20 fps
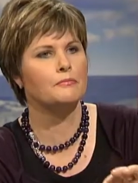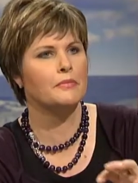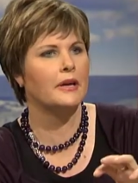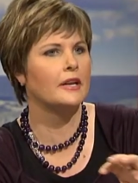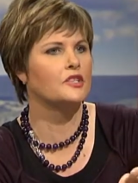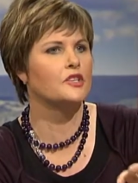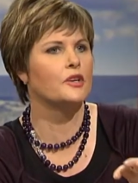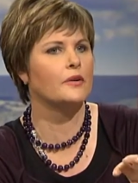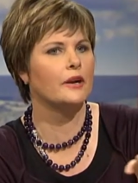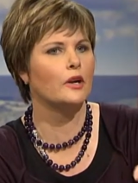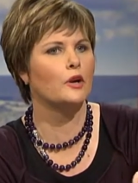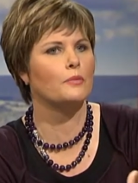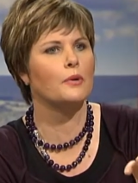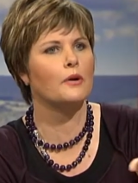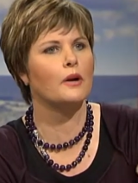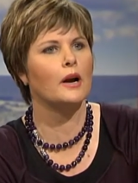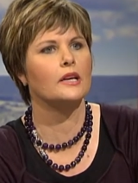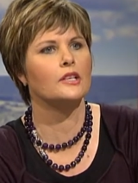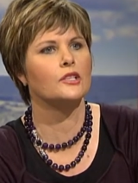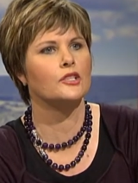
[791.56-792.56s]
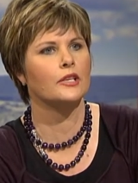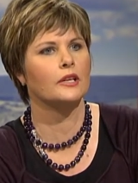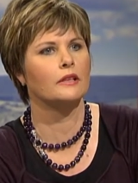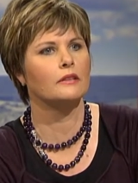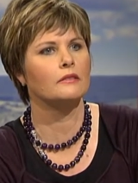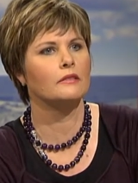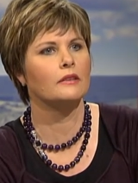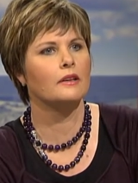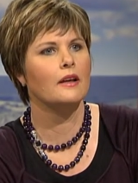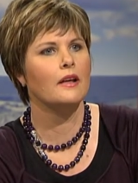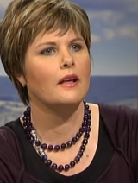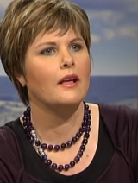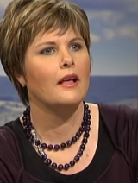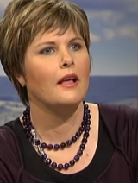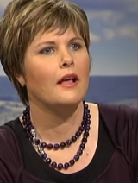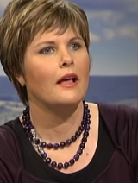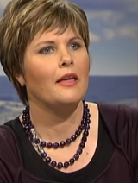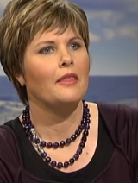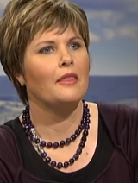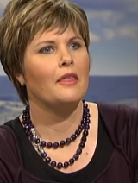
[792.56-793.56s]
managerial operation,
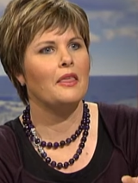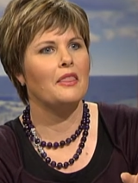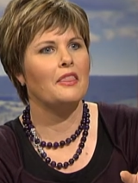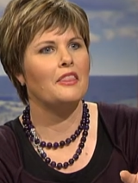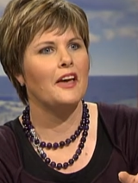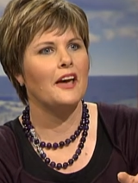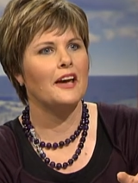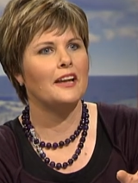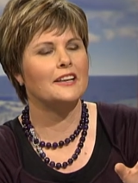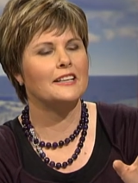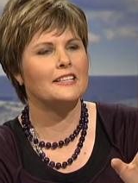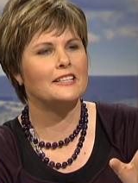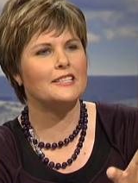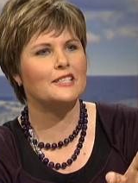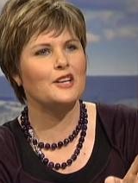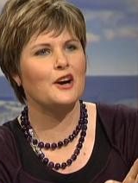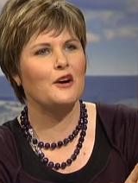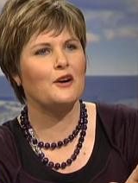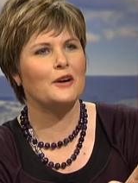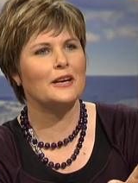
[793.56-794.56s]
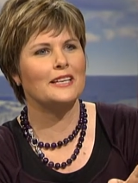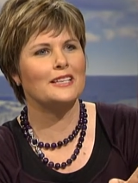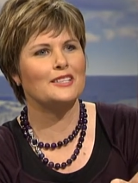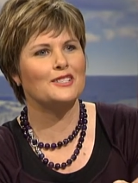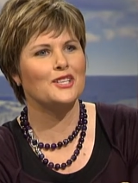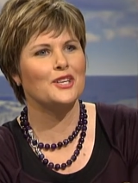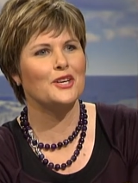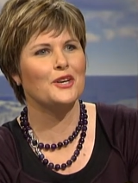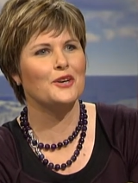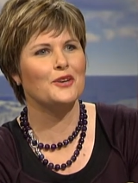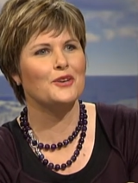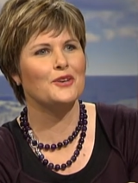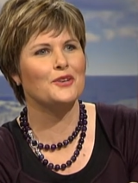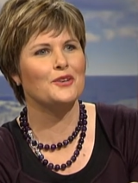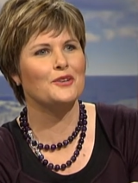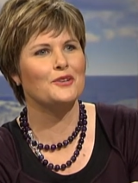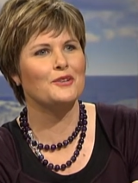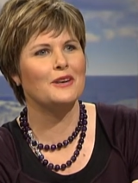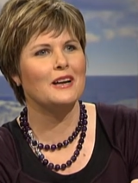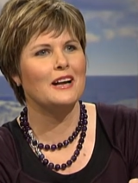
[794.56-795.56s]
that that is going
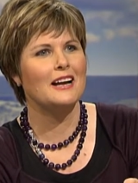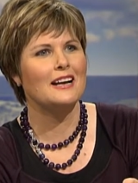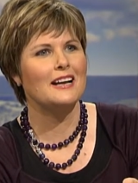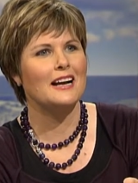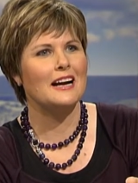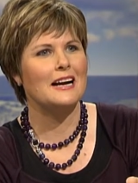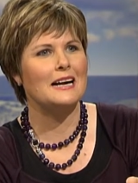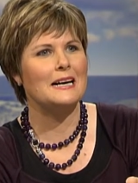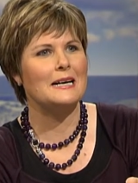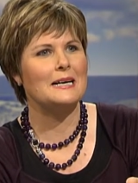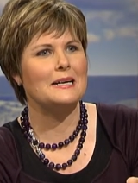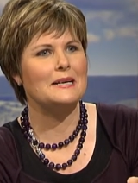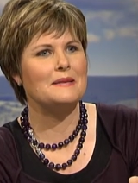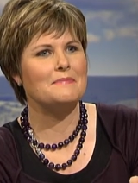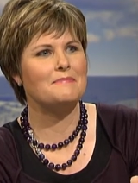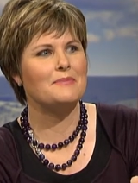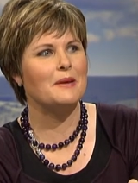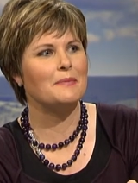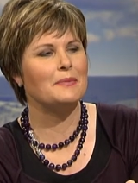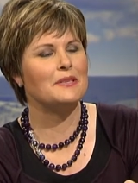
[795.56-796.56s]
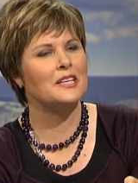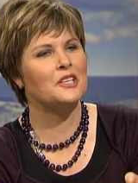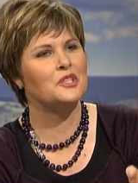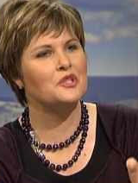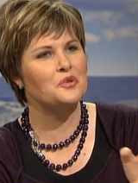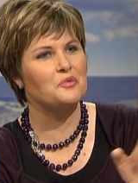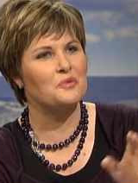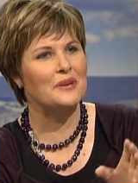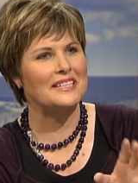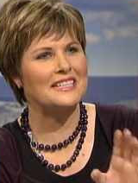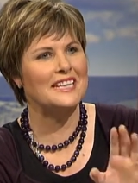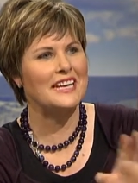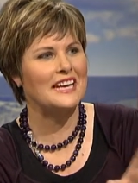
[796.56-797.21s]
to uh, be a potential red